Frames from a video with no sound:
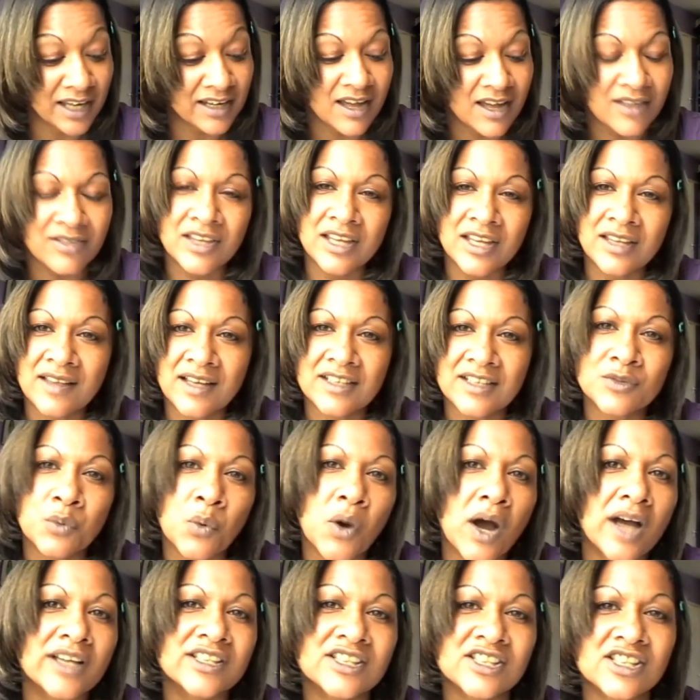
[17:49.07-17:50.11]
and I think that's
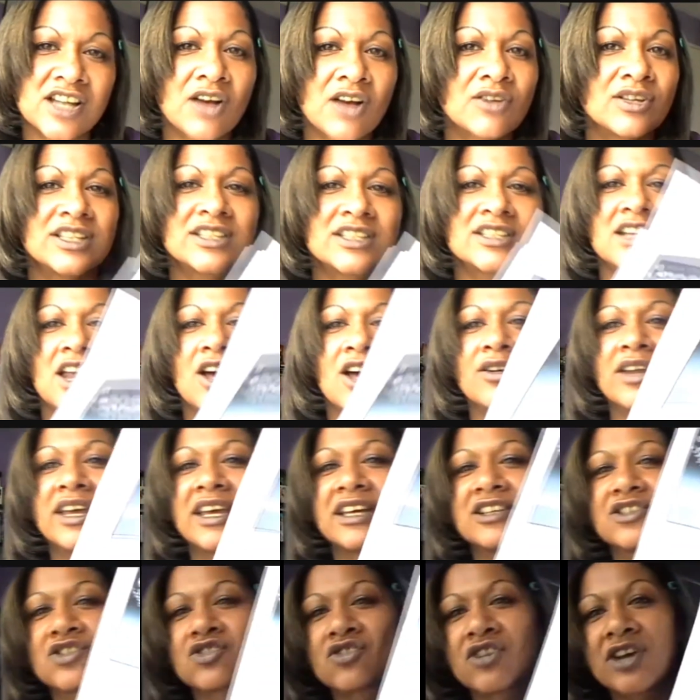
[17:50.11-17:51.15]
why slowly
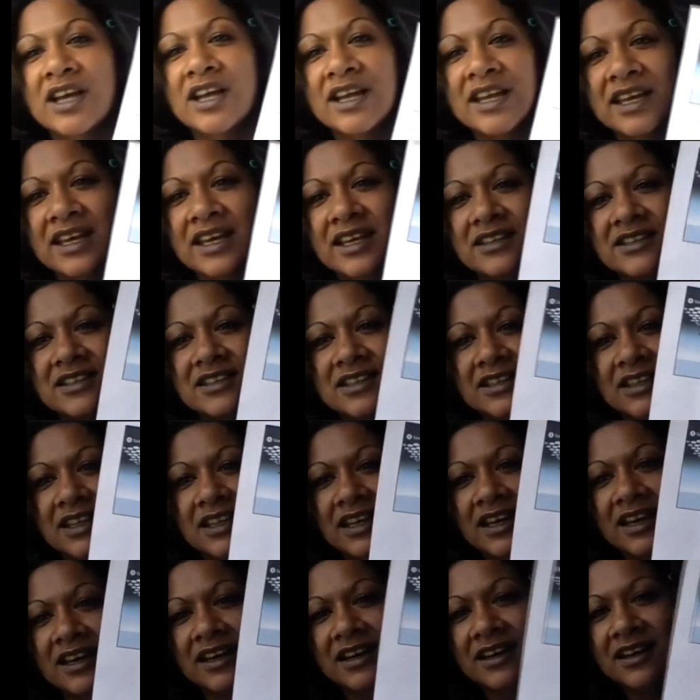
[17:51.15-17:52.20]
it's trickling into
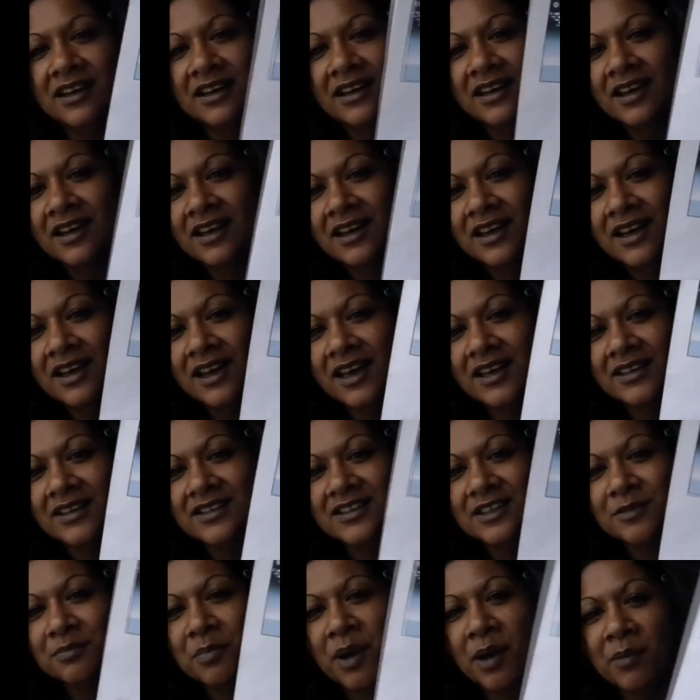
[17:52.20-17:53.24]

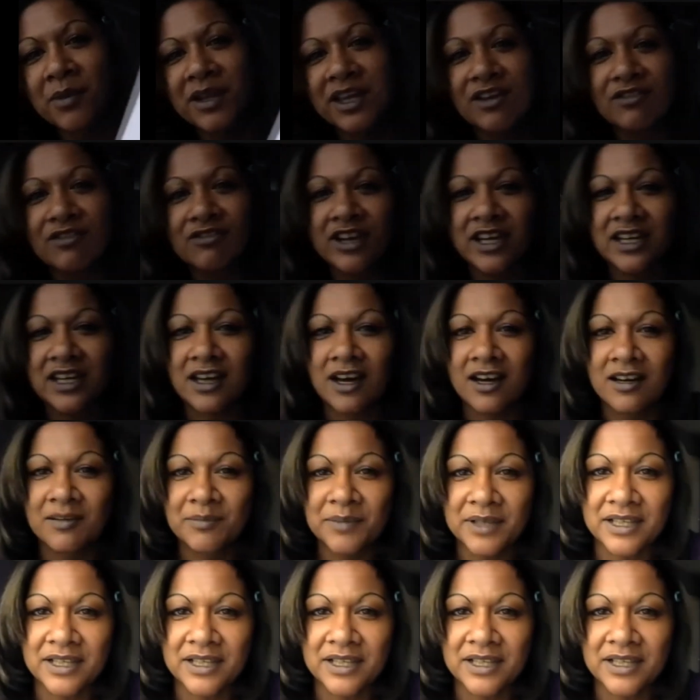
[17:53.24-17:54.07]
the public arena,